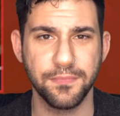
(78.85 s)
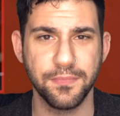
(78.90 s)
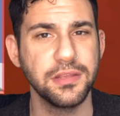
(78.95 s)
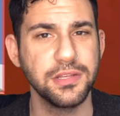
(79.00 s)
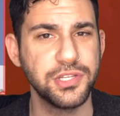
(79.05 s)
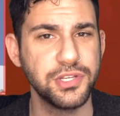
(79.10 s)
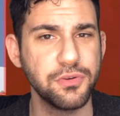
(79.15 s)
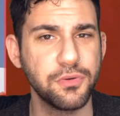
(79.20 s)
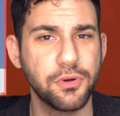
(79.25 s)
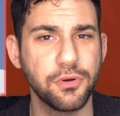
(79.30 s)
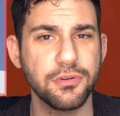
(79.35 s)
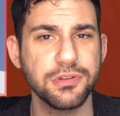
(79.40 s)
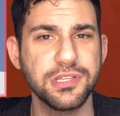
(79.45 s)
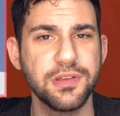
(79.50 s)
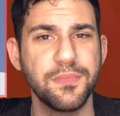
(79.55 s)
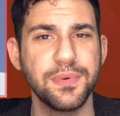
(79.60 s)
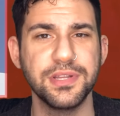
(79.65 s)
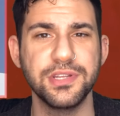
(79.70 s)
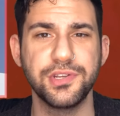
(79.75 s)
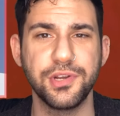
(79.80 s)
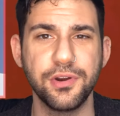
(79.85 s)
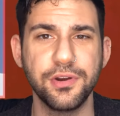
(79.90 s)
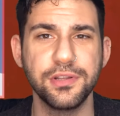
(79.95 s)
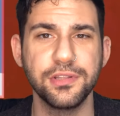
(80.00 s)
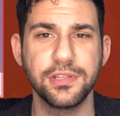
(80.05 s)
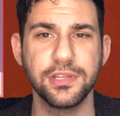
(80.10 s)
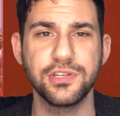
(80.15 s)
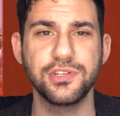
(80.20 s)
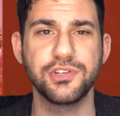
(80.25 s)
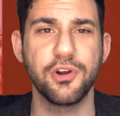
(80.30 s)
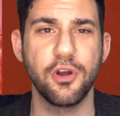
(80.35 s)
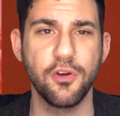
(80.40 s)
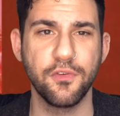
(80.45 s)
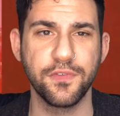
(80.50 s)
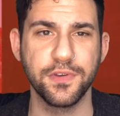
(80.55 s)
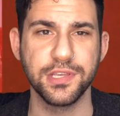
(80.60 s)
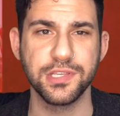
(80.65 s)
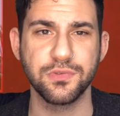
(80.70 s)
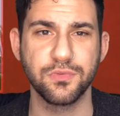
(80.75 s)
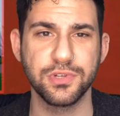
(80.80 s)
The two girls have been turned into trophies,